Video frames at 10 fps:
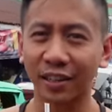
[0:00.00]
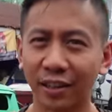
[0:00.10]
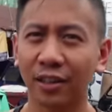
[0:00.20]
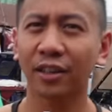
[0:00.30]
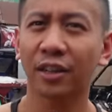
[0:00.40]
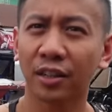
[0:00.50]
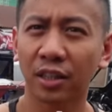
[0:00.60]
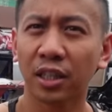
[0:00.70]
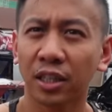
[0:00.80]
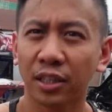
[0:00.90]
to a
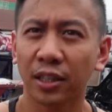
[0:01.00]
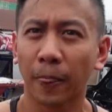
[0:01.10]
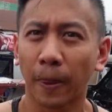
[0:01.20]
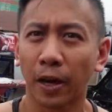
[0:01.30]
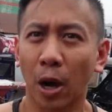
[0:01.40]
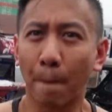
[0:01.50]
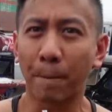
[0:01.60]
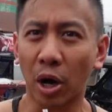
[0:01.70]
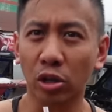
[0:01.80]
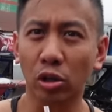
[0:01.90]
bottle?
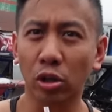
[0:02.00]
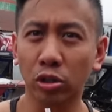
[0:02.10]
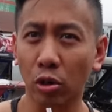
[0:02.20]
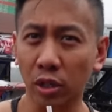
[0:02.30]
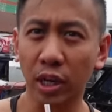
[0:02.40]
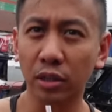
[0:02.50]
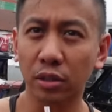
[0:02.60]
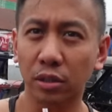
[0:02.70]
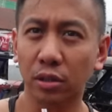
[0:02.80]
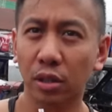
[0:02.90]
Bottled coconut? Yeah.
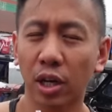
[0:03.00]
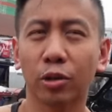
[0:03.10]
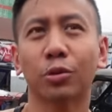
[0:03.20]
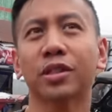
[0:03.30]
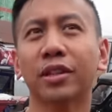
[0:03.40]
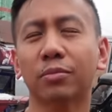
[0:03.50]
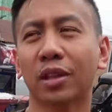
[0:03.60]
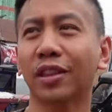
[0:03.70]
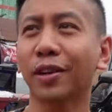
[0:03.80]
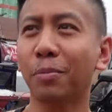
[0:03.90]
Well see, the
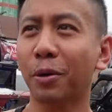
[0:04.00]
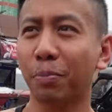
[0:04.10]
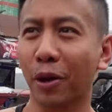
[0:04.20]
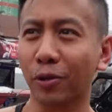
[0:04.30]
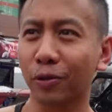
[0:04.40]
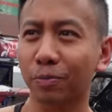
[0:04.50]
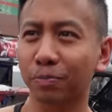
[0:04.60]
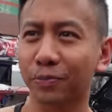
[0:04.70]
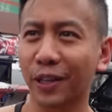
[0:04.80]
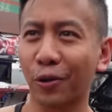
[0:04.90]
thing about bottled
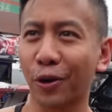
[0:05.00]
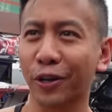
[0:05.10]
or